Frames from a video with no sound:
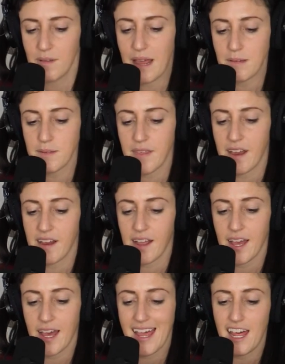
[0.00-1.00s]
When I was with
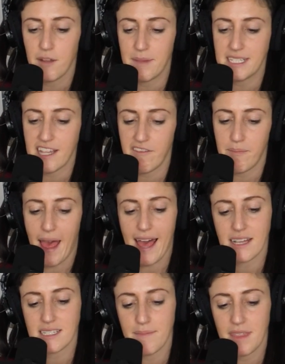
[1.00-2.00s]
Erykah, I held myself
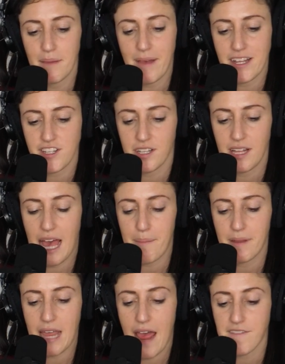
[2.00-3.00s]
back. Something magical
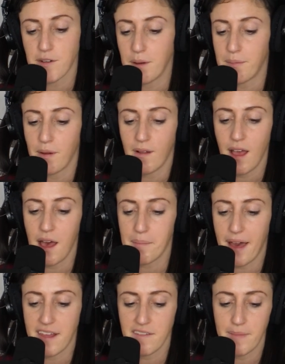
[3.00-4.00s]
happened after we broke
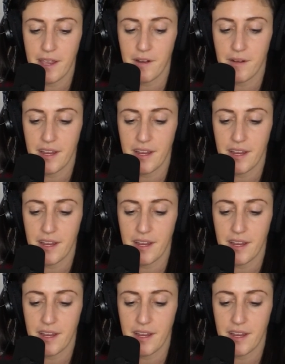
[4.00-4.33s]
up. Out of my